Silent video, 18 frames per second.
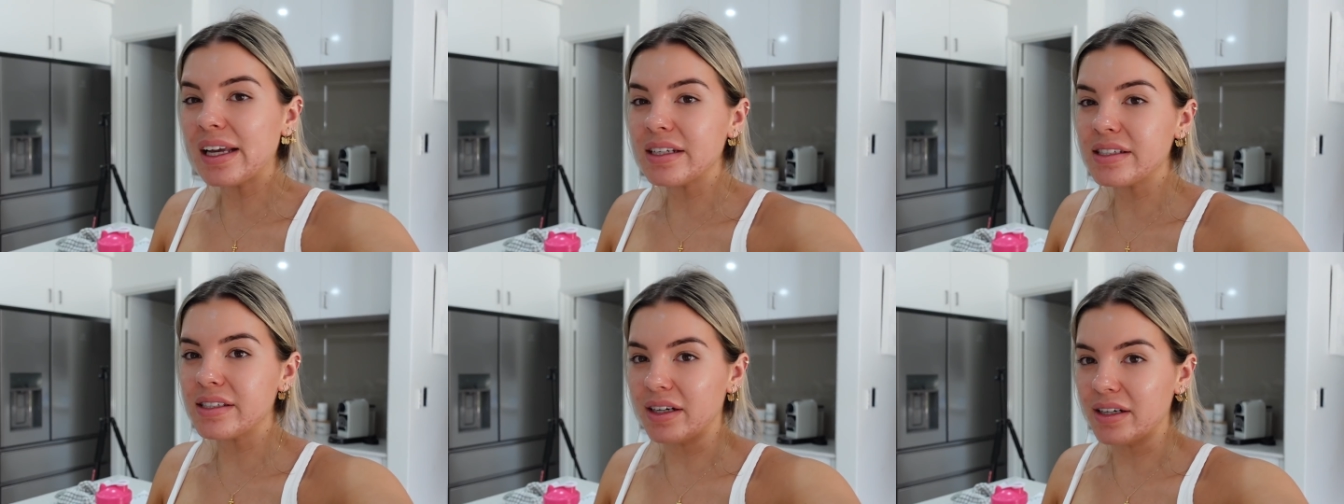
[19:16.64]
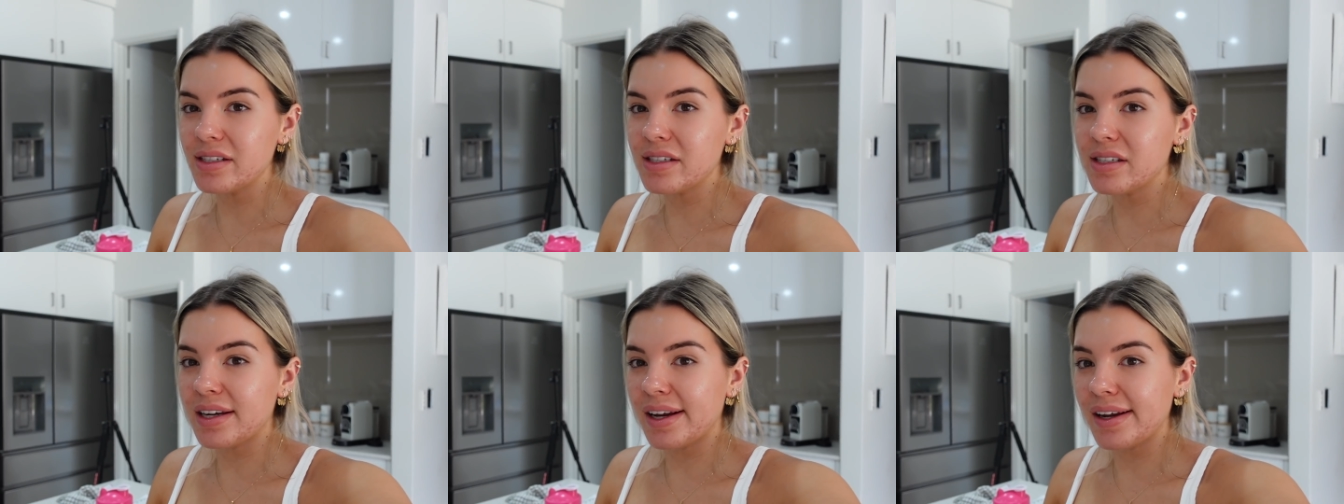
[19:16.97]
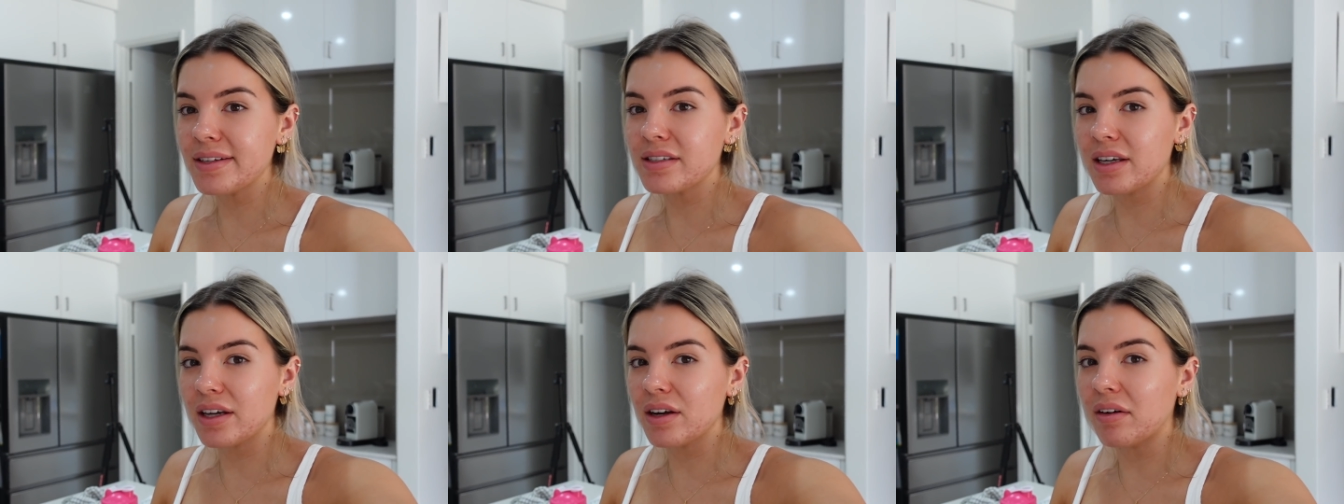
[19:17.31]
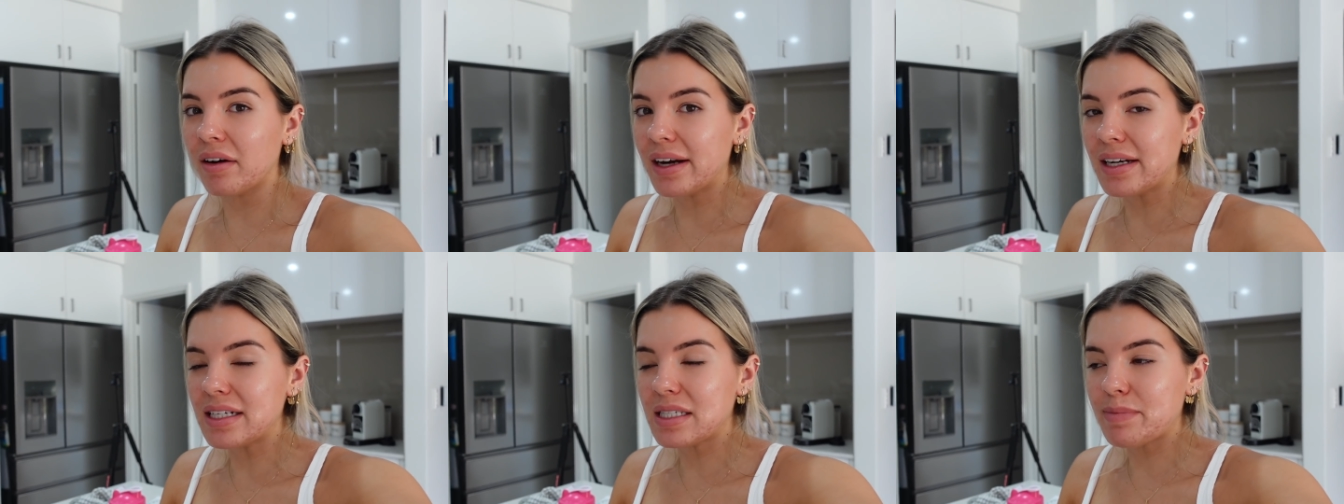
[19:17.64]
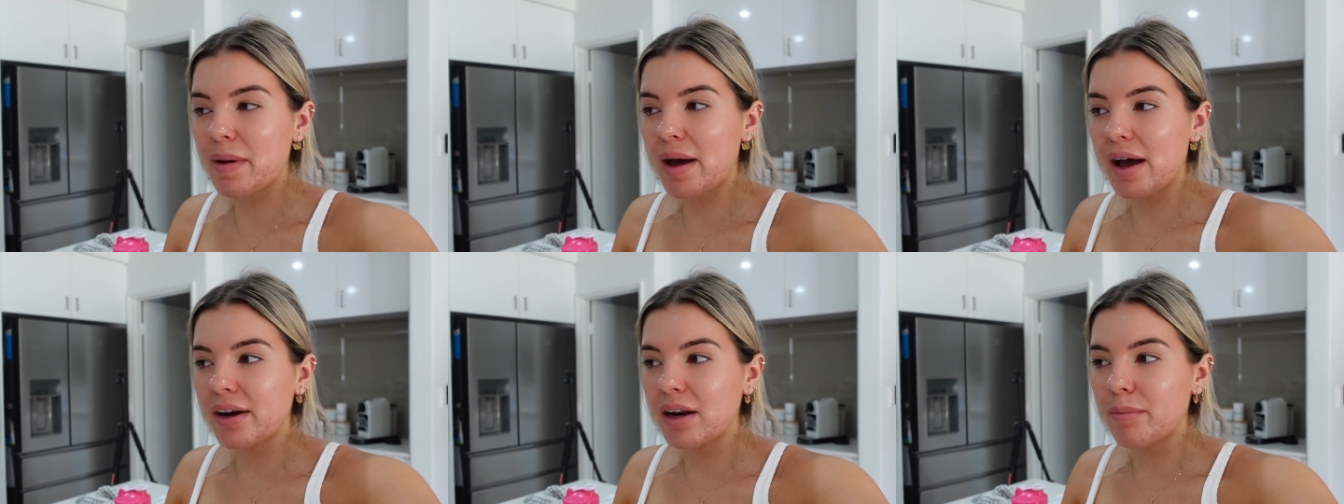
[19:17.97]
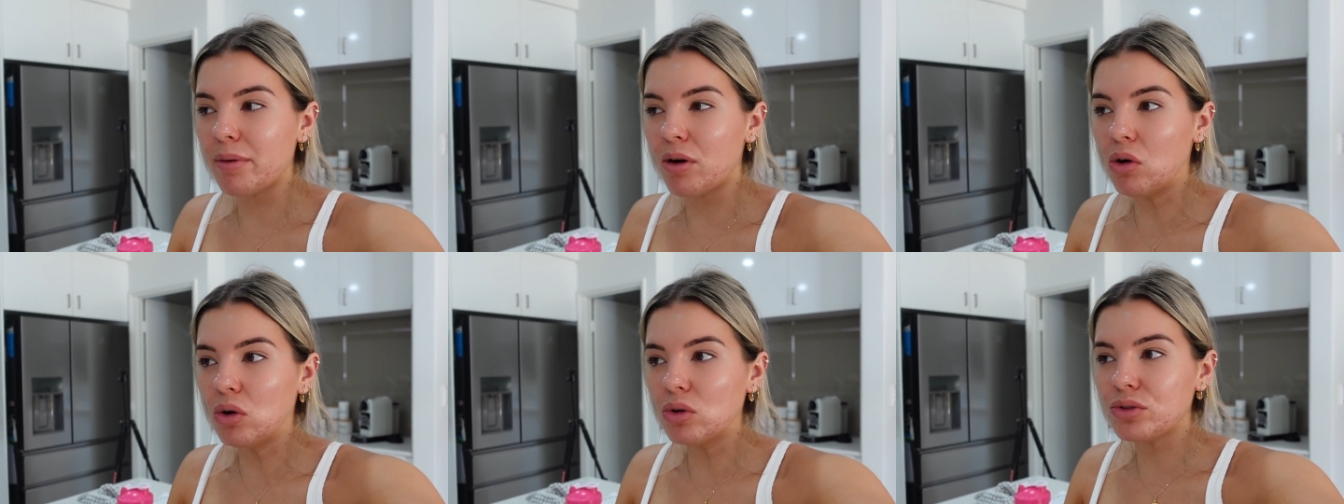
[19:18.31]
It does taste like greens powder,
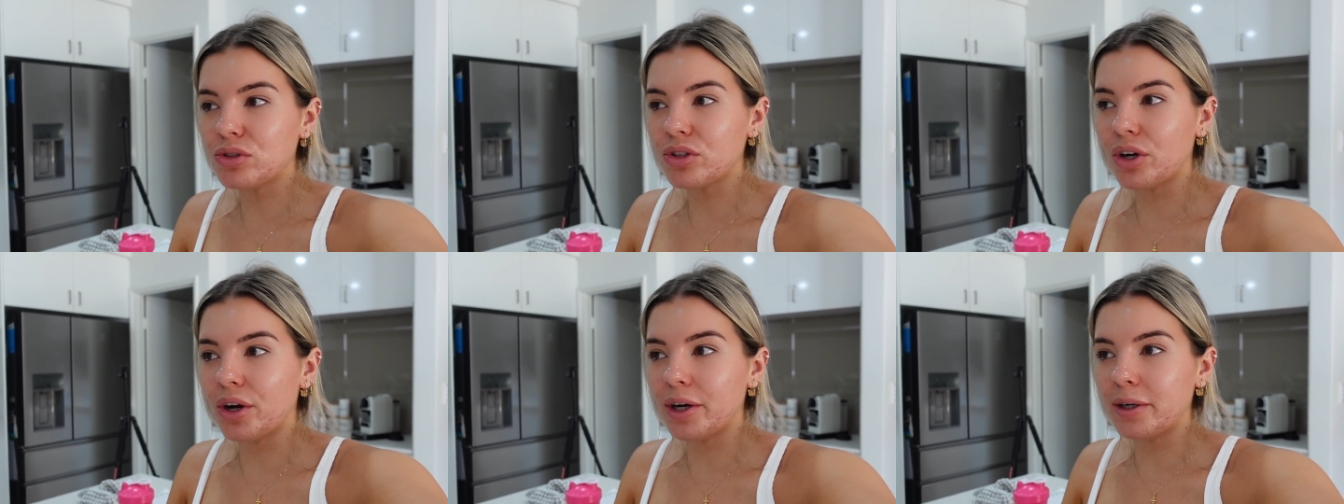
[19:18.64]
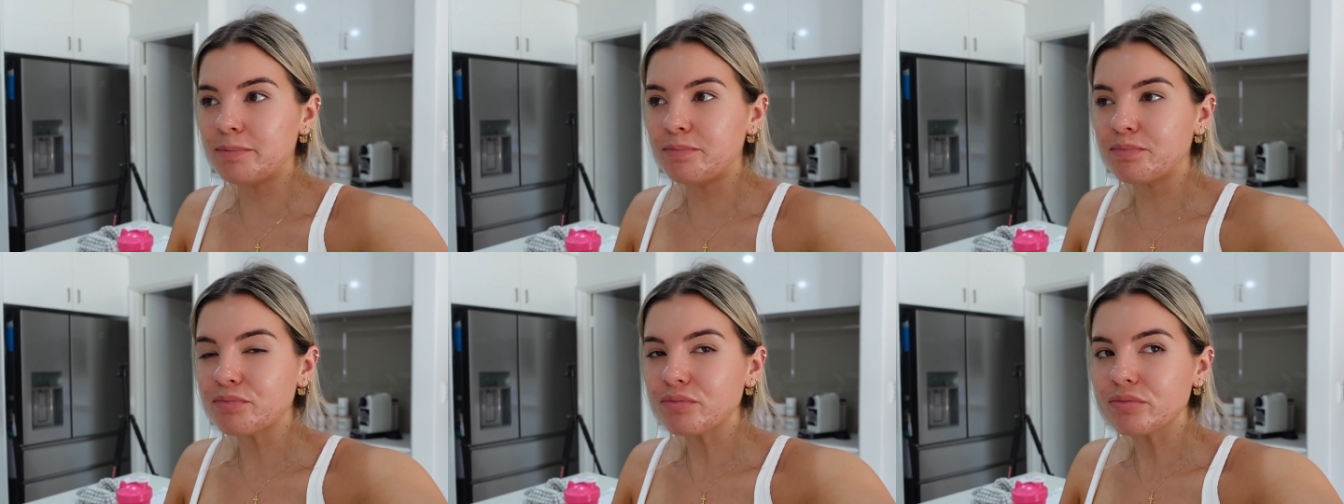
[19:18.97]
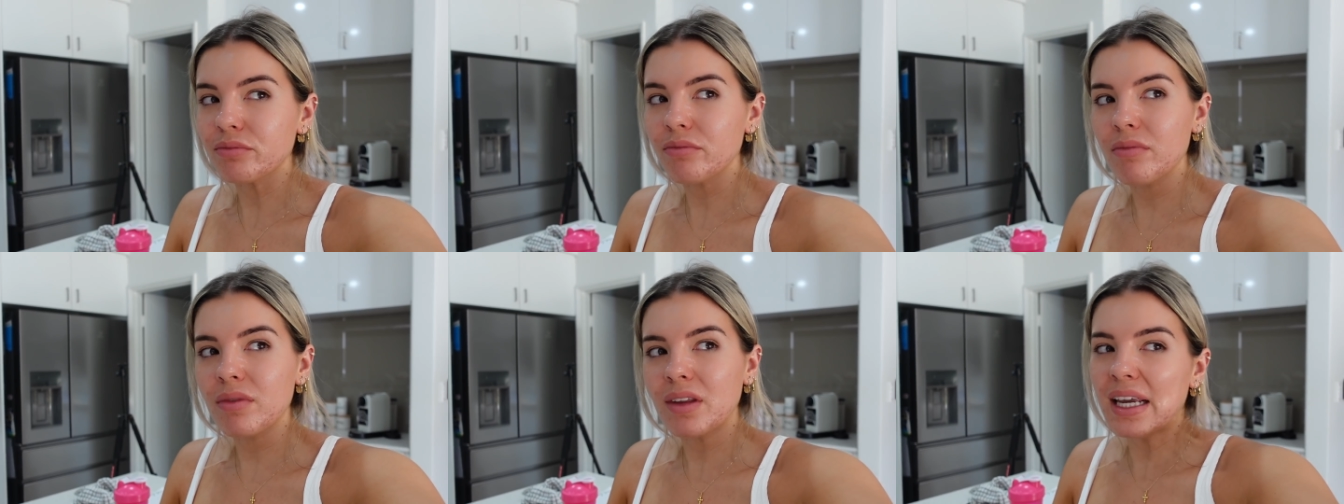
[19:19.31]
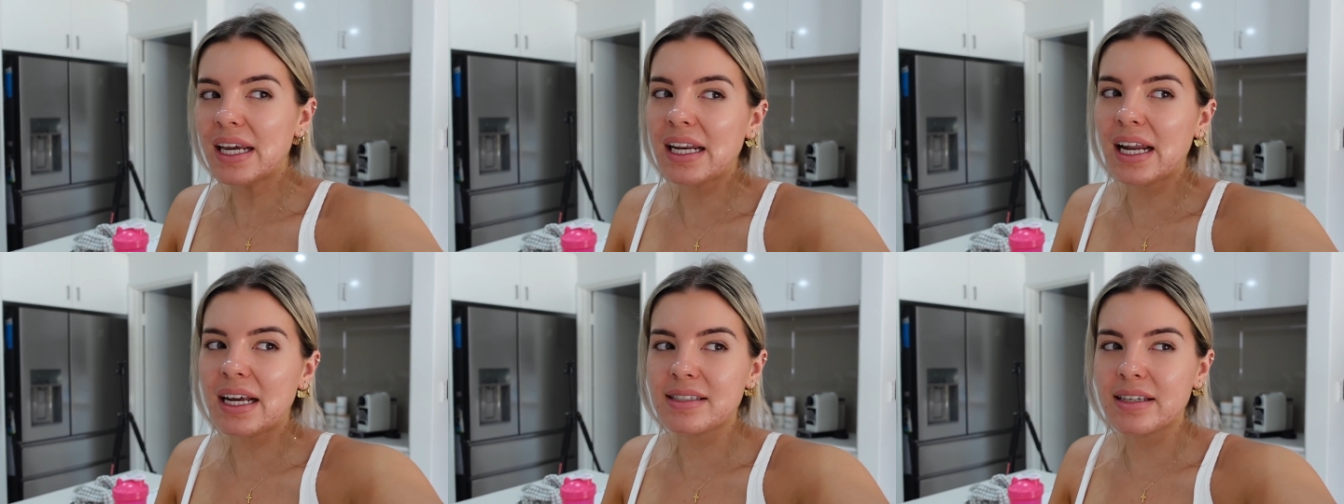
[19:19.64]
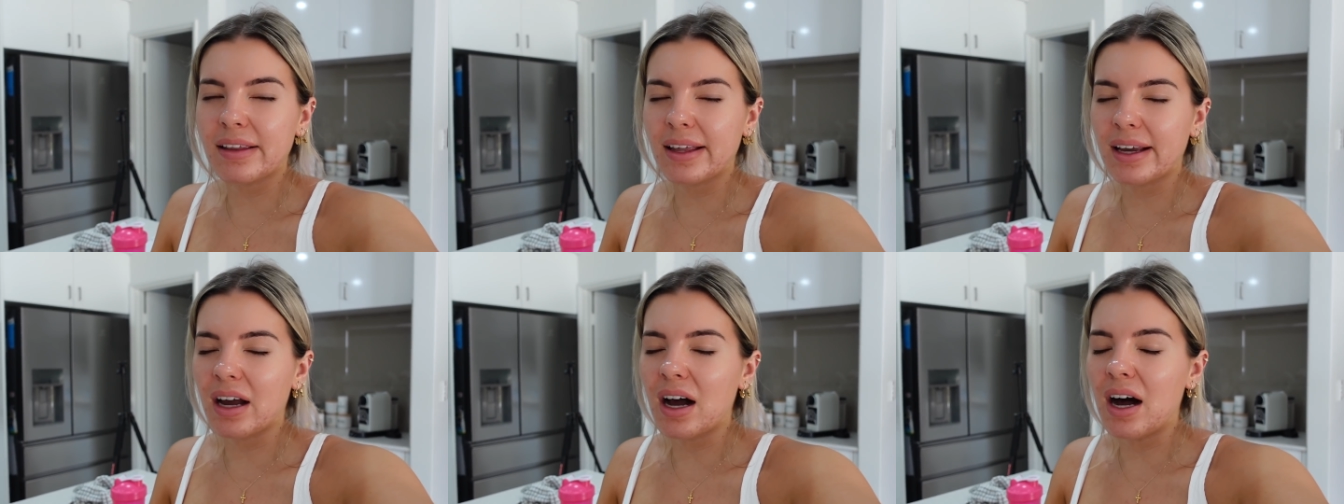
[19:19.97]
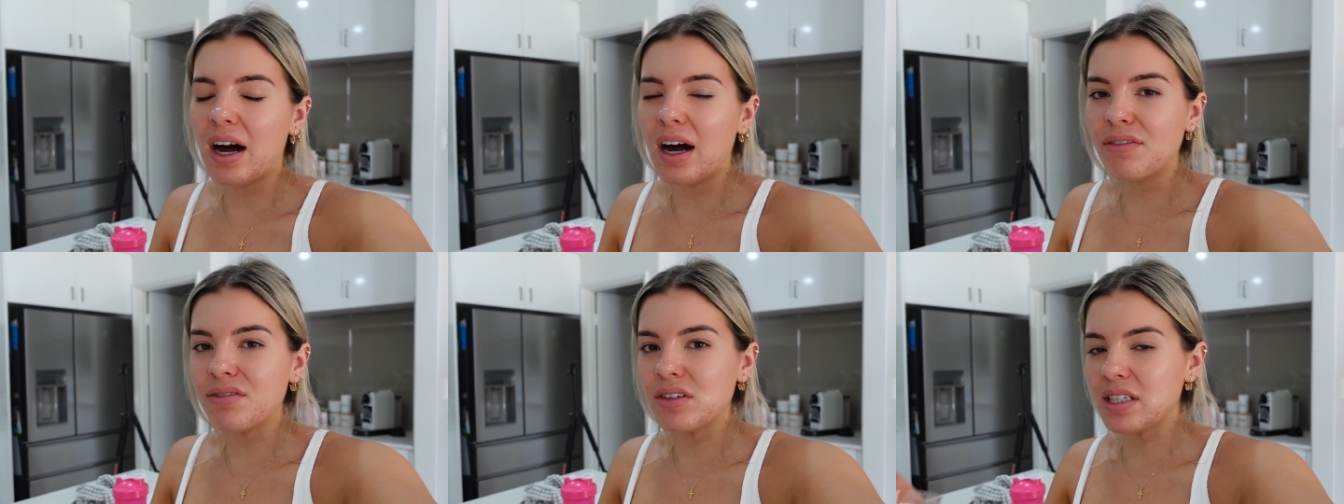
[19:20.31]
but also it has that like
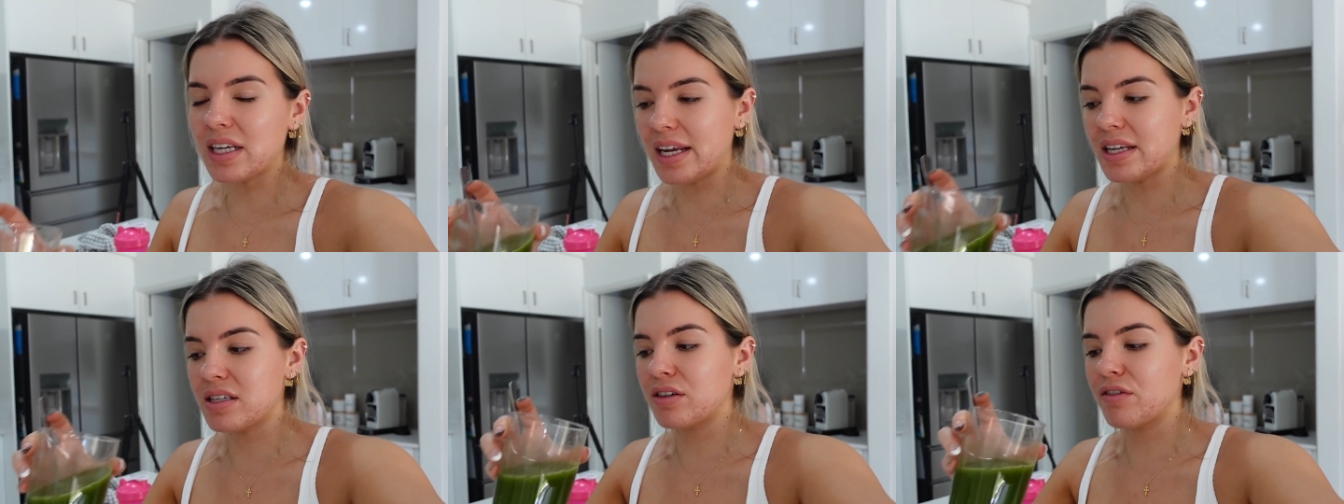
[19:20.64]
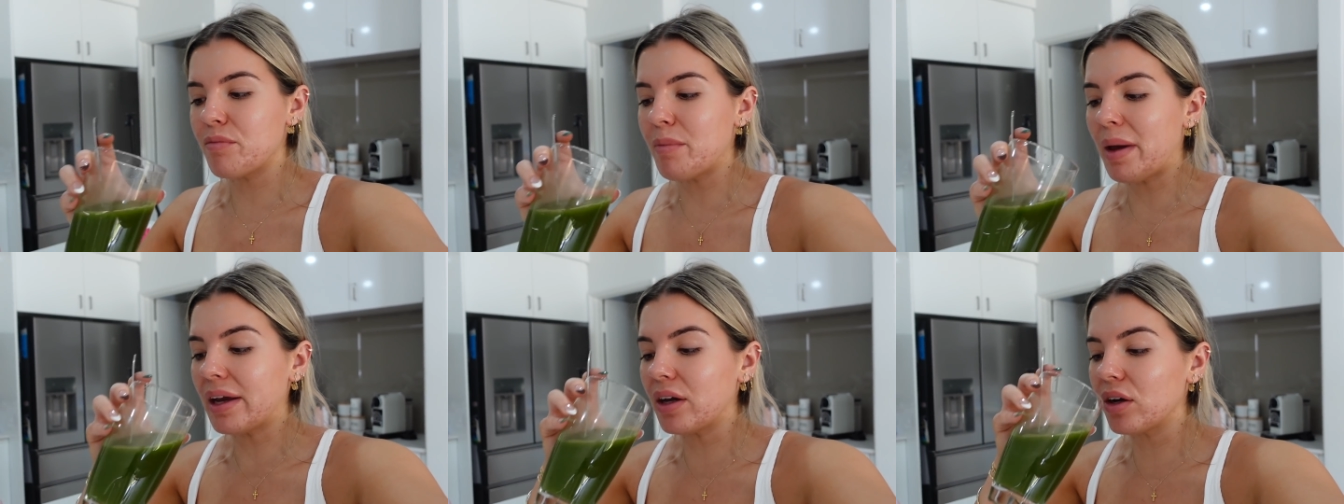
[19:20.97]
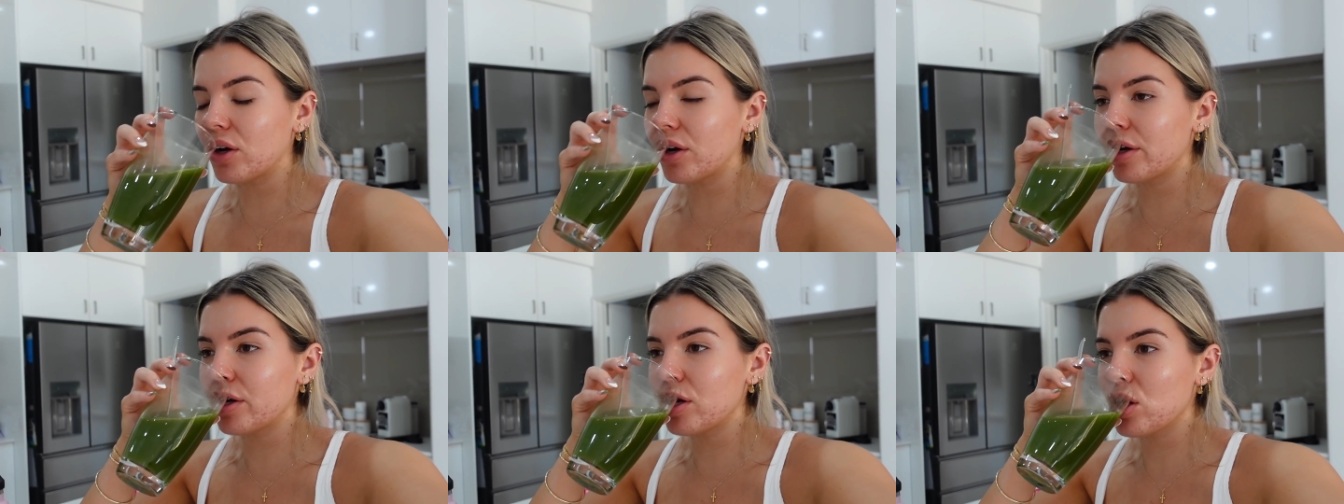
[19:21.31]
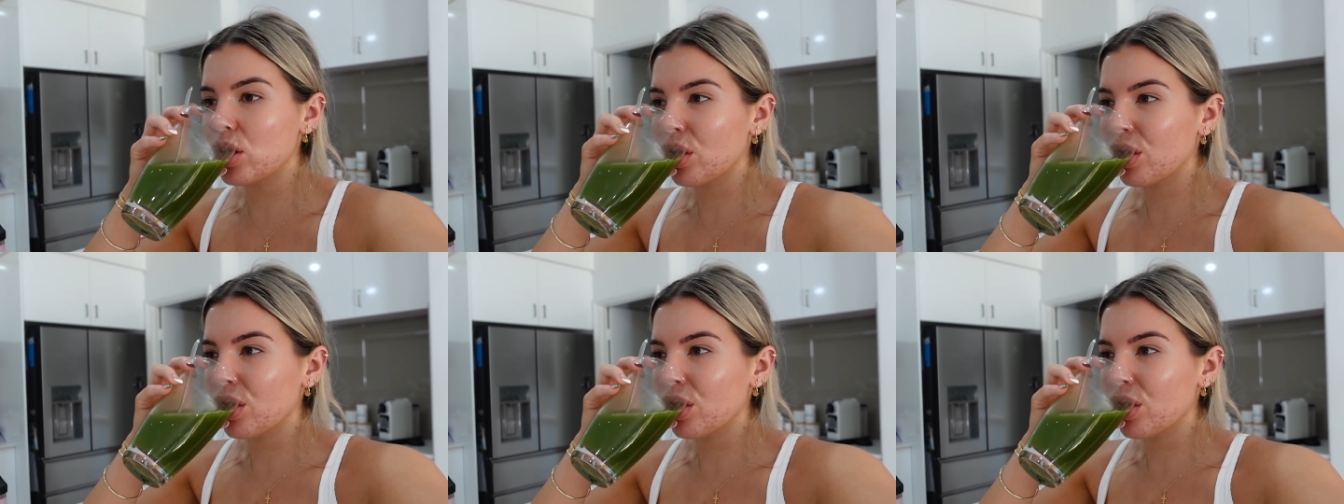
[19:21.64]
aftertaste of mango.